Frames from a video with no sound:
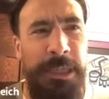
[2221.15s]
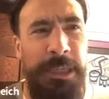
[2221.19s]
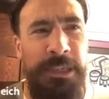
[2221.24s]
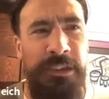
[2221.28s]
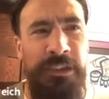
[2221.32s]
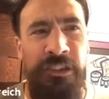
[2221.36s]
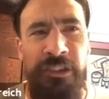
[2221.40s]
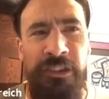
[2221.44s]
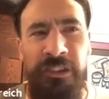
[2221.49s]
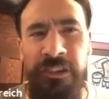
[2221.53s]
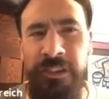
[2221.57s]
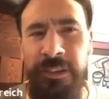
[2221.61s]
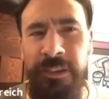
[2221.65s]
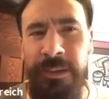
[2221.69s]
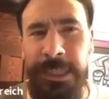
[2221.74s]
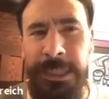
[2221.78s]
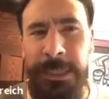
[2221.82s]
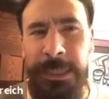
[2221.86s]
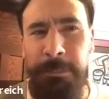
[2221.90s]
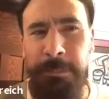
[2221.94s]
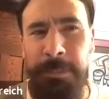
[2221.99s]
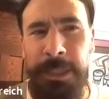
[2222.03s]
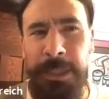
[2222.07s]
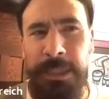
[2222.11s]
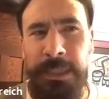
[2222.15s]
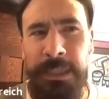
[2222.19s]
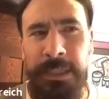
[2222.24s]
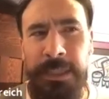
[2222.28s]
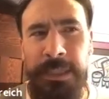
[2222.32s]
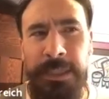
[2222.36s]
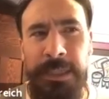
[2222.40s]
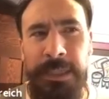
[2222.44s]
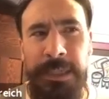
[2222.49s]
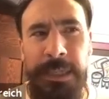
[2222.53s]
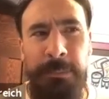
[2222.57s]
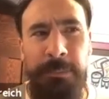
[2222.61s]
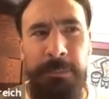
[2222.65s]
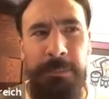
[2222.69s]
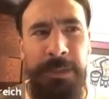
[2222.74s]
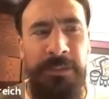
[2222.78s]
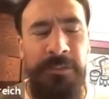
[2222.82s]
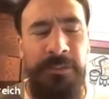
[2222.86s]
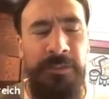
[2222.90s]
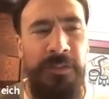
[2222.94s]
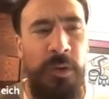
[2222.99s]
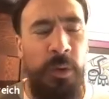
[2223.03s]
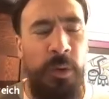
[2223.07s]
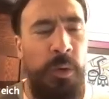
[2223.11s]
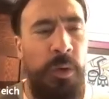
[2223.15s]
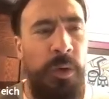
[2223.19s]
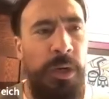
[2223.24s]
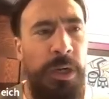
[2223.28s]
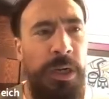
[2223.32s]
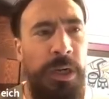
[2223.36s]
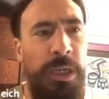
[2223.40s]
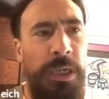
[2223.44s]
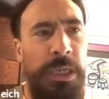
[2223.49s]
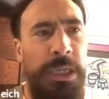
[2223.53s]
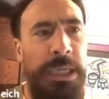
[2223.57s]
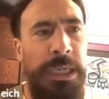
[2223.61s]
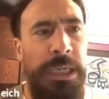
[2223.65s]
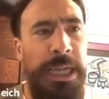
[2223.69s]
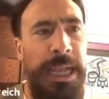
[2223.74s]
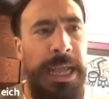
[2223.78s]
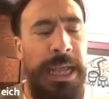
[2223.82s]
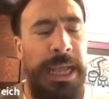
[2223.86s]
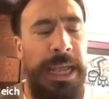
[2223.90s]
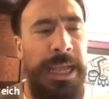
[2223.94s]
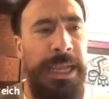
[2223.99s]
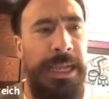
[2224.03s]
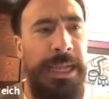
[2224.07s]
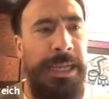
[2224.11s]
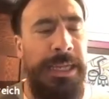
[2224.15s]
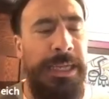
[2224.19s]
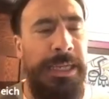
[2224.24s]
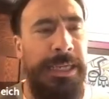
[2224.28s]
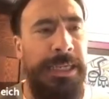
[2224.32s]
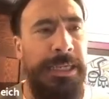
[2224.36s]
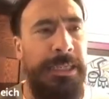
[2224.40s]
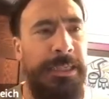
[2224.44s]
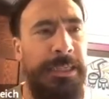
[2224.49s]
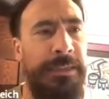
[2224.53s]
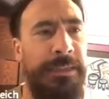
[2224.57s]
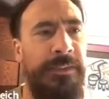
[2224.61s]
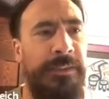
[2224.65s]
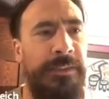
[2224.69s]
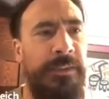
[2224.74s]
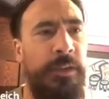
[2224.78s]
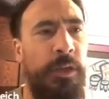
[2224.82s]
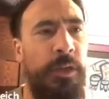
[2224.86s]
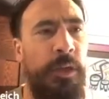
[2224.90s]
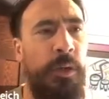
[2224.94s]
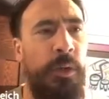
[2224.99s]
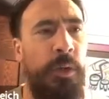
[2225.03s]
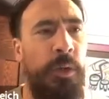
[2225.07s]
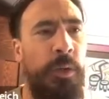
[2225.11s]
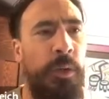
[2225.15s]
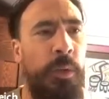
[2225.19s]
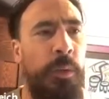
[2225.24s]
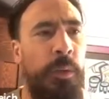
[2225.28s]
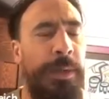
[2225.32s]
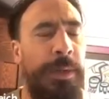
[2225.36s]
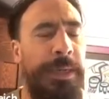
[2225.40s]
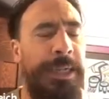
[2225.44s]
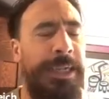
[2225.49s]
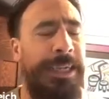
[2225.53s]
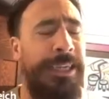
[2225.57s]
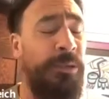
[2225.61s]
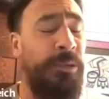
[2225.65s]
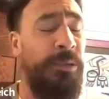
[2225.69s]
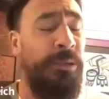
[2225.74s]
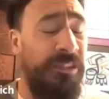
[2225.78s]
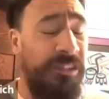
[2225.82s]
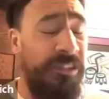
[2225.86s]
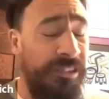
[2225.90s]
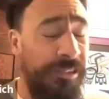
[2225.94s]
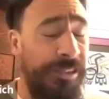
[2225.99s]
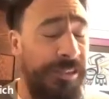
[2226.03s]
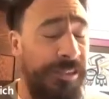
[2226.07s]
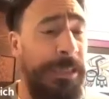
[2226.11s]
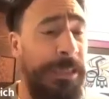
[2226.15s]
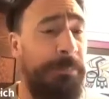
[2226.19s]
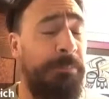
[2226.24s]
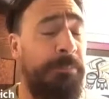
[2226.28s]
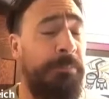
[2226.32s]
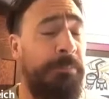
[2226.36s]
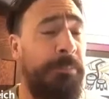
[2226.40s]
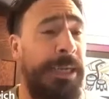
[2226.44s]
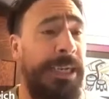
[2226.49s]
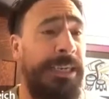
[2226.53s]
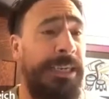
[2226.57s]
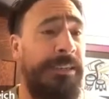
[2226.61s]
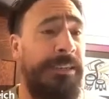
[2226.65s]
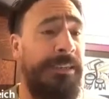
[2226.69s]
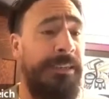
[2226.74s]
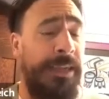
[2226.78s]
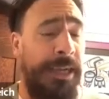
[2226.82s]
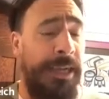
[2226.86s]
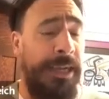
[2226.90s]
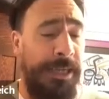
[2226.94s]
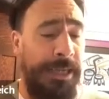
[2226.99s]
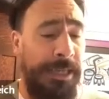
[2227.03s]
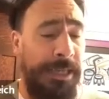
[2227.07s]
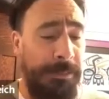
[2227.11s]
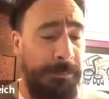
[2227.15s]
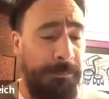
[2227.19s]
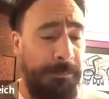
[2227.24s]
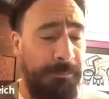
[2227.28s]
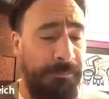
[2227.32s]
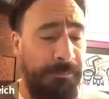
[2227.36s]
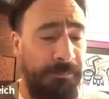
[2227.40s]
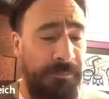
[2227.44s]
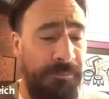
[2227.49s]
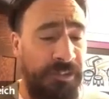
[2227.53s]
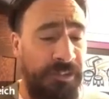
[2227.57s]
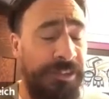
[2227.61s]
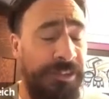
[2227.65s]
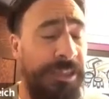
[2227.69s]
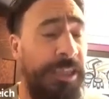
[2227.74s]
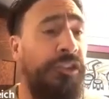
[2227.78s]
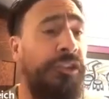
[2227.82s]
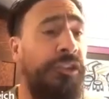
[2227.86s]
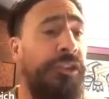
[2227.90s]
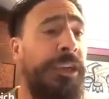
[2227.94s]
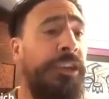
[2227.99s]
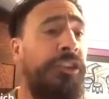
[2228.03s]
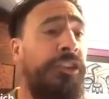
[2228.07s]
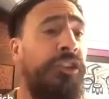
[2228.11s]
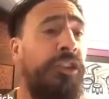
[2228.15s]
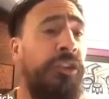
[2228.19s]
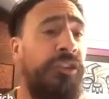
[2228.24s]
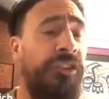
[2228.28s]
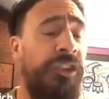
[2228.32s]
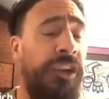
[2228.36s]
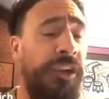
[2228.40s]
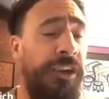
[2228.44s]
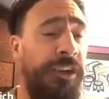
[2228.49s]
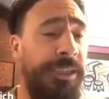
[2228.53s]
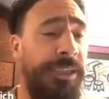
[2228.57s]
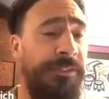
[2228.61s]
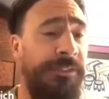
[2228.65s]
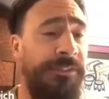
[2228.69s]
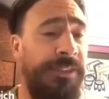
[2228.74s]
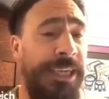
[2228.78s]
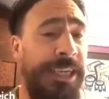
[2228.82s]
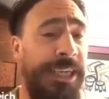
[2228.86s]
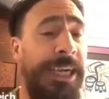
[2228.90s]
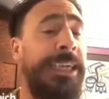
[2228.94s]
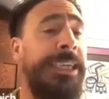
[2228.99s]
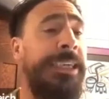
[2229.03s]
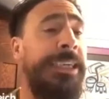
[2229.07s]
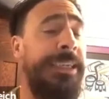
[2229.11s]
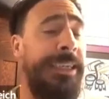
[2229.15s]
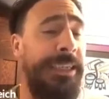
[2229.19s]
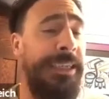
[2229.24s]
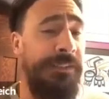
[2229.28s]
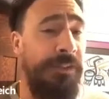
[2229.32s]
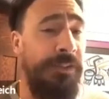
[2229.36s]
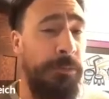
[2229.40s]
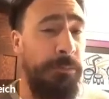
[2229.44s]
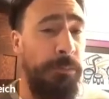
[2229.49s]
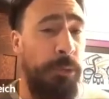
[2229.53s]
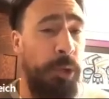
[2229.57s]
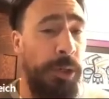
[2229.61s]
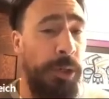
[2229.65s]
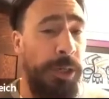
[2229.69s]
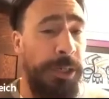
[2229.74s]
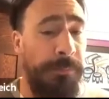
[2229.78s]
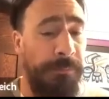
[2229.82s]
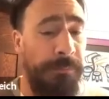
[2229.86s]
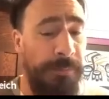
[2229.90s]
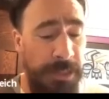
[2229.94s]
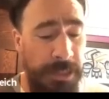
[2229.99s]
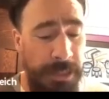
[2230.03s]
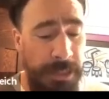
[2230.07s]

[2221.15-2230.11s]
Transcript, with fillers: much sleep the night before and so when I don't sleep, my um, sensory issues are even heightened even more.